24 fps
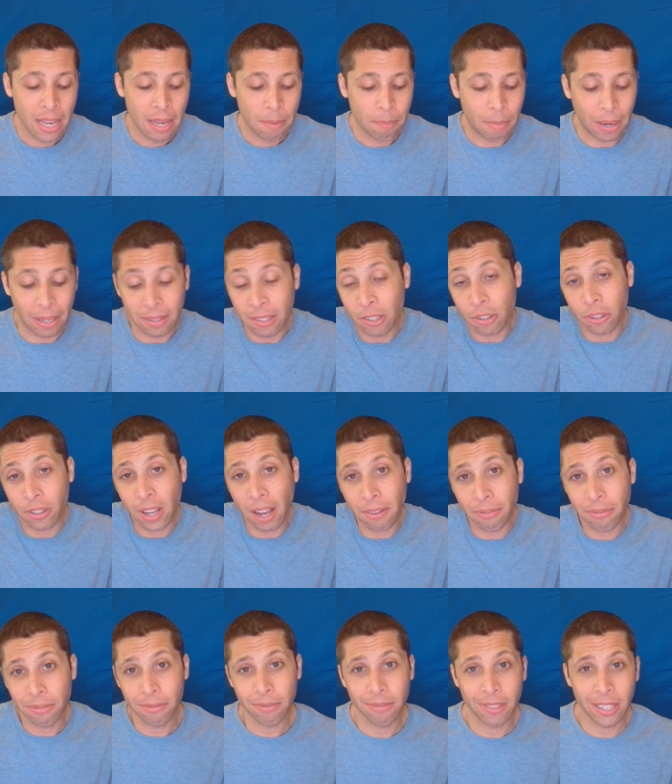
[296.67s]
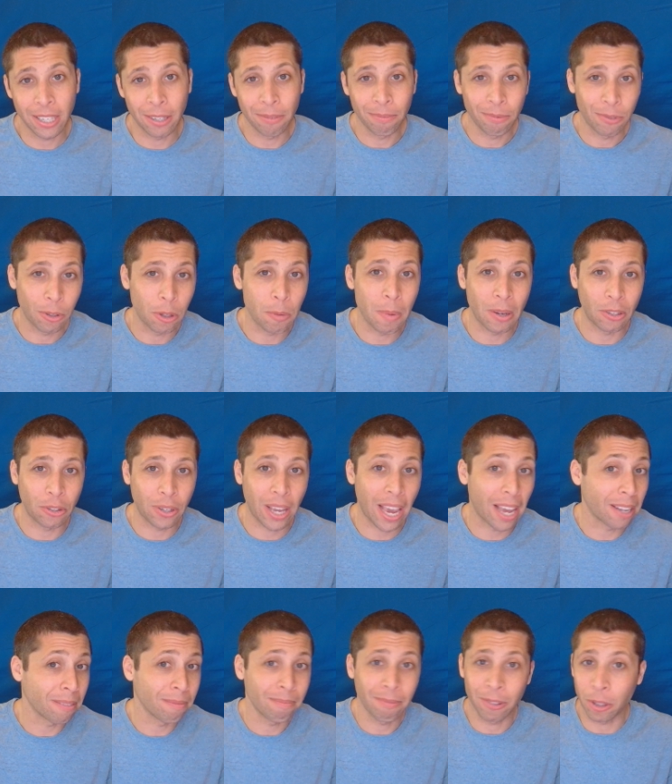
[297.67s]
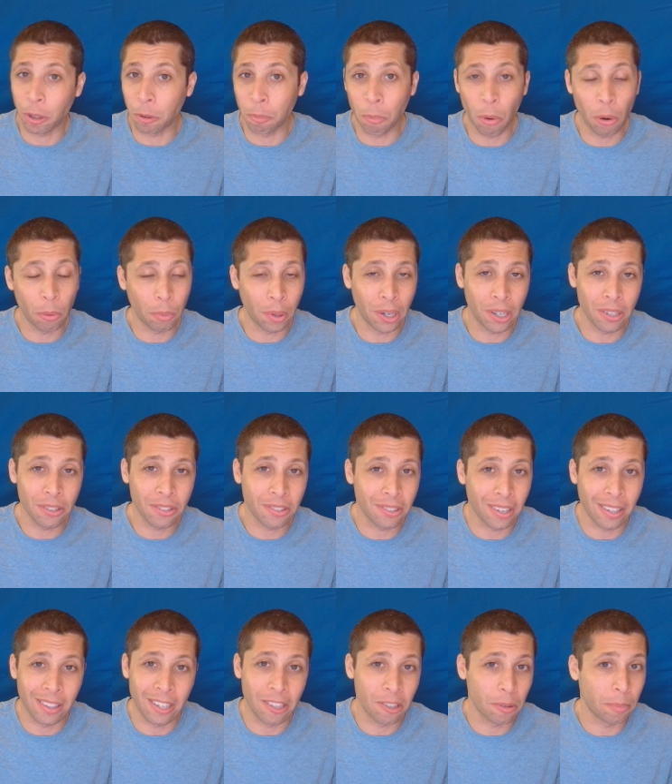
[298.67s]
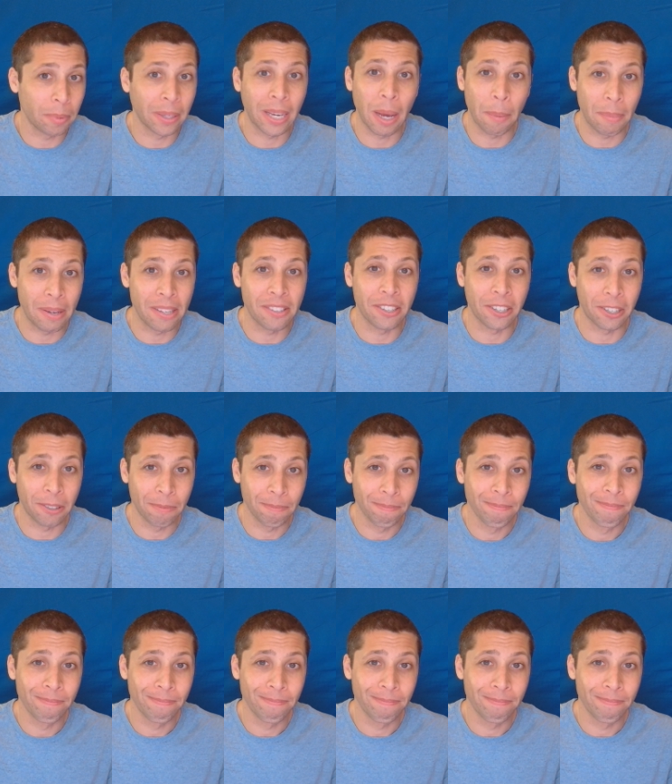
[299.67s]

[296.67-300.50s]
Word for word: But these are tough, you know, do the best you can, learn more words, and these will become easier.